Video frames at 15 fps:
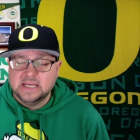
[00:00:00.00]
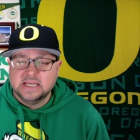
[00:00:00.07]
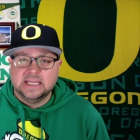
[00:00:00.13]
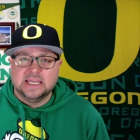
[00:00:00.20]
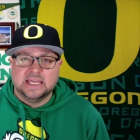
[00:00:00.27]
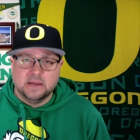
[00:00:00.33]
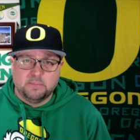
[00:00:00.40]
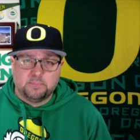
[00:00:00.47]

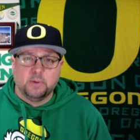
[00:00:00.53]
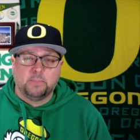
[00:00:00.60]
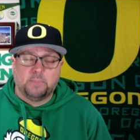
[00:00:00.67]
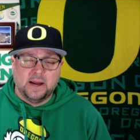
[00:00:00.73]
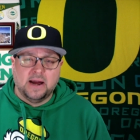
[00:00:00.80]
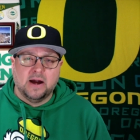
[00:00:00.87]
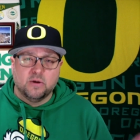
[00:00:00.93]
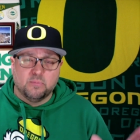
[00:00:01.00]
get
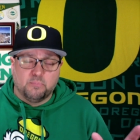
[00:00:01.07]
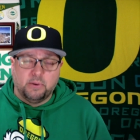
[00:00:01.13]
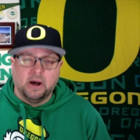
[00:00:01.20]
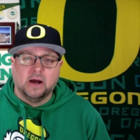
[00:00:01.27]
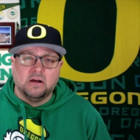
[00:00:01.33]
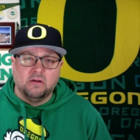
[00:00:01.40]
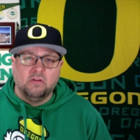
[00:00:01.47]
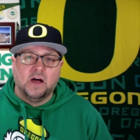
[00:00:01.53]
prepared,
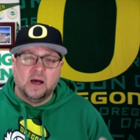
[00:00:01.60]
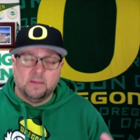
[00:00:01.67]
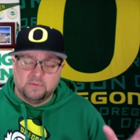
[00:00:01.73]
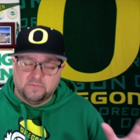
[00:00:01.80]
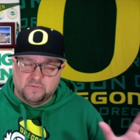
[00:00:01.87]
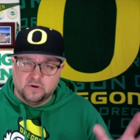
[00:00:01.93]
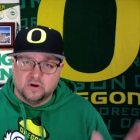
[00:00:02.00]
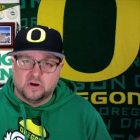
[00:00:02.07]
buckle up.
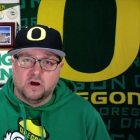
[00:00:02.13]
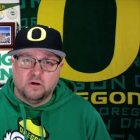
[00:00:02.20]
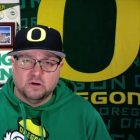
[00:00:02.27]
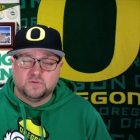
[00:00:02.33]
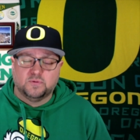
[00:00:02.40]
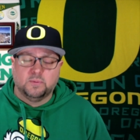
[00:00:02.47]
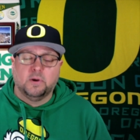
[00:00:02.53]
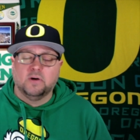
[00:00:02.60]
If you're a college
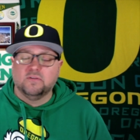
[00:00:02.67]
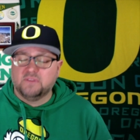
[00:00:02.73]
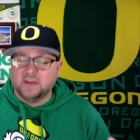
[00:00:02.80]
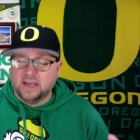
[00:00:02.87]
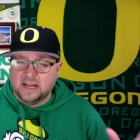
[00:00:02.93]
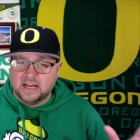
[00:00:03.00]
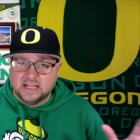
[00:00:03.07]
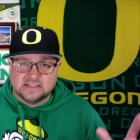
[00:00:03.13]
football
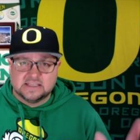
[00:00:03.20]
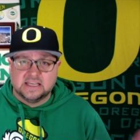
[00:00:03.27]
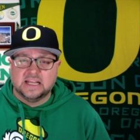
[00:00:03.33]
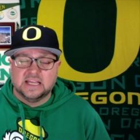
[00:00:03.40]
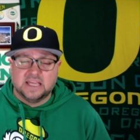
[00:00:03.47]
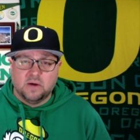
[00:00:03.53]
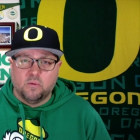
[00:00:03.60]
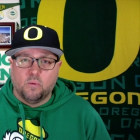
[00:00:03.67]
fan, it's going to
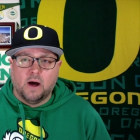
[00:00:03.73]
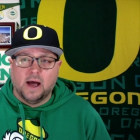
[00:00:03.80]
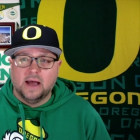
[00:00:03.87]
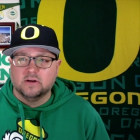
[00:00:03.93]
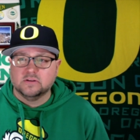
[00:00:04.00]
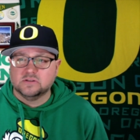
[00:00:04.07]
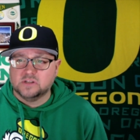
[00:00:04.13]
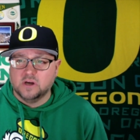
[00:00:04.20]
get
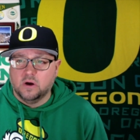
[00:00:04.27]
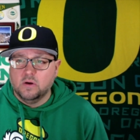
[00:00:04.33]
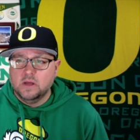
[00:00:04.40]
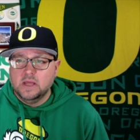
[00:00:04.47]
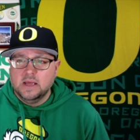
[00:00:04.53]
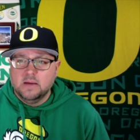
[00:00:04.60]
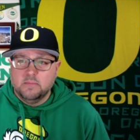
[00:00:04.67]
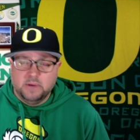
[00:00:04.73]
wild. So
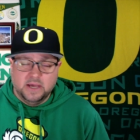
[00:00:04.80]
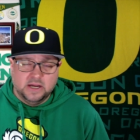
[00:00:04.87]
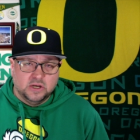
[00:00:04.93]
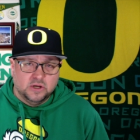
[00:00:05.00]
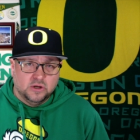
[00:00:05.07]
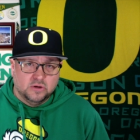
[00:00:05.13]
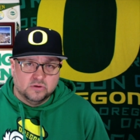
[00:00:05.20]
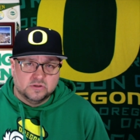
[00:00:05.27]
big
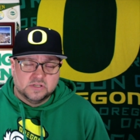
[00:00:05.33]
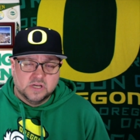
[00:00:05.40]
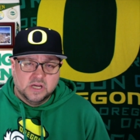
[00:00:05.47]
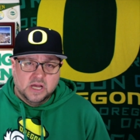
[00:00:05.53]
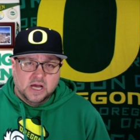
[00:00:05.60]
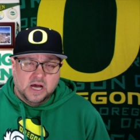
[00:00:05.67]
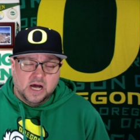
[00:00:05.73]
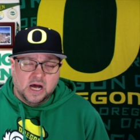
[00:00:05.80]
news.
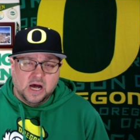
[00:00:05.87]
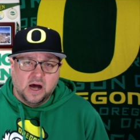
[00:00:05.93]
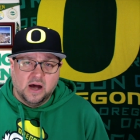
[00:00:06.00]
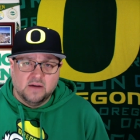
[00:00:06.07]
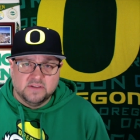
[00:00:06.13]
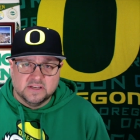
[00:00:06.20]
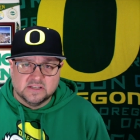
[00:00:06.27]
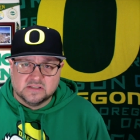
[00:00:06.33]
Uh,
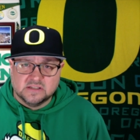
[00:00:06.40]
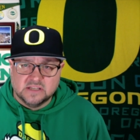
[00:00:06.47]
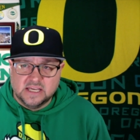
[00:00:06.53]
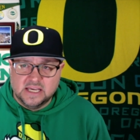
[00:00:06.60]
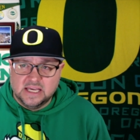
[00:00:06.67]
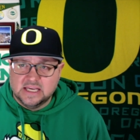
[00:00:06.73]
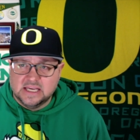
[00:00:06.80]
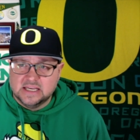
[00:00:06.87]

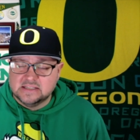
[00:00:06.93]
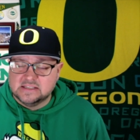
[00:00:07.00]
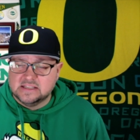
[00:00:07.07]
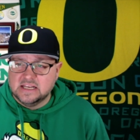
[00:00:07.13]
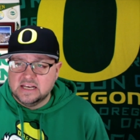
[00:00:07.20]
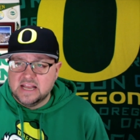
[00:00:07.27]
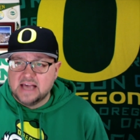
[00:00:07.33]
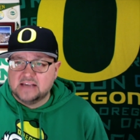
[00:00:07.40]
obviously is the
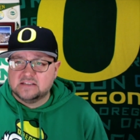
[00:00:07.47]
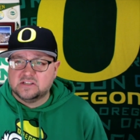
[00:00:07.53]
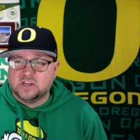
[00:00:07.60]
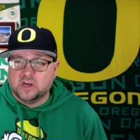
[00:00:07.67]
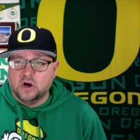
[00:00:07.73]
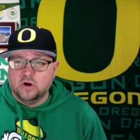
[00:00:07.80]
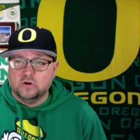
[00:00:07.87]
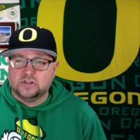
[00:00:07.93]
next
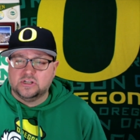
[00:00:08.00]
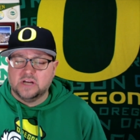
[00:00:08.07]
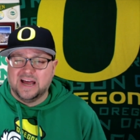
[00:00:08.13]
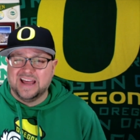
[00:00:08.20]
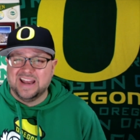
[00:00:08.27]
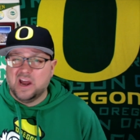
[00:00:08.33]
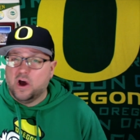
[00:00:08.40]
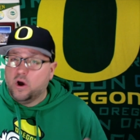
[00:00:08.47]
coach
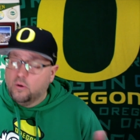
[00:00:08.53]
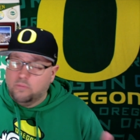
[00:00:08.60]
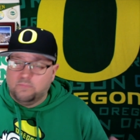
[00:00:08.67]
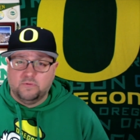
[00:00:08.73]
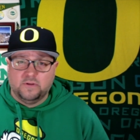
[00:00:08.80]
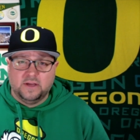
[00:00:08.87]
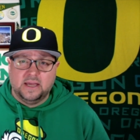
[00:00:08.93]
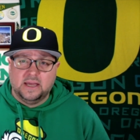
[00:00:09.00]
and
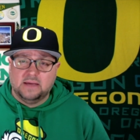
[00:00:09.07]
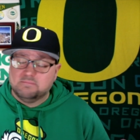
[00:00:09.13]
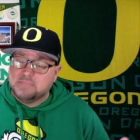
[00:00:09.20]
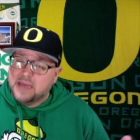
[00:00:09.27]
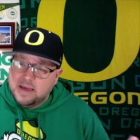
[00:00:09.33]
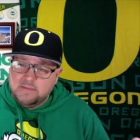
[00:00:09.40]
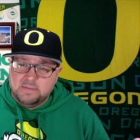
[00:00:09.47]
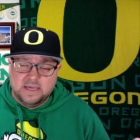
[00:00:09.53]
hopefully
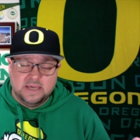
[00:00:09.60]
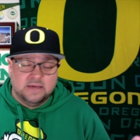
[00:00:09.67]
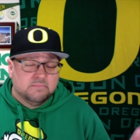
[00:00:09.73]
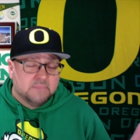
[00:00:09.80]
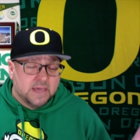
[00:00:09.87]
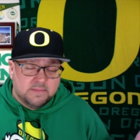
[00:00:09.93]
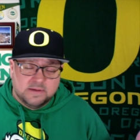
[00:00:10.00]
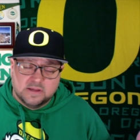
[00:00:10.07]
maybe
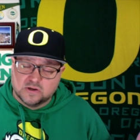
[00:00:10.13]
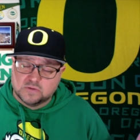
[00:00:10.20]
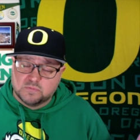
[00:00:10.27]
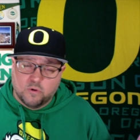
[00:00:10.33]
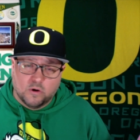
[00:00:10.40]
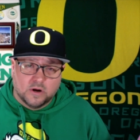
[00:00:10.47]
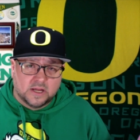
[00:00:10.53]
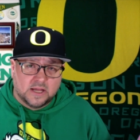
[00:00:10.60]
maybe there's
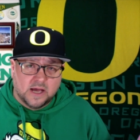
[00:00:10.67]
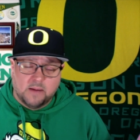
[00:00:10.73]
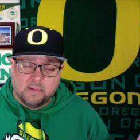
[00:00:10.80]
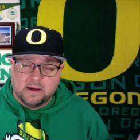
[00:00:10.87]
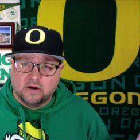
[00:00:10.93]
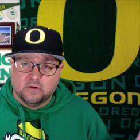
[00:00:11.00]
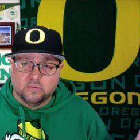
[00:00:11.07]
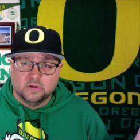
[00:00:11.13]
more to come i
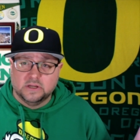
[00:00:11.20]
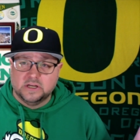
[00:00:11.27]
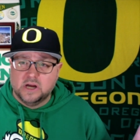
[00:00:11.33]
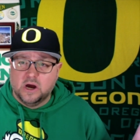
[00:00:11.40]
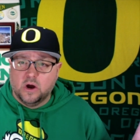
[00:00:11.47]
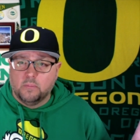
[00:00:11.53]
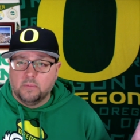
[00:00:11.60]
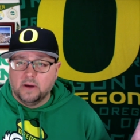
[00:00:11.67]
don't really
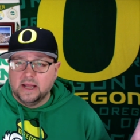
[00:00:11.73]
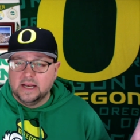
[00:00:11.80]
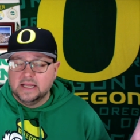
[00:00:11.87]
know but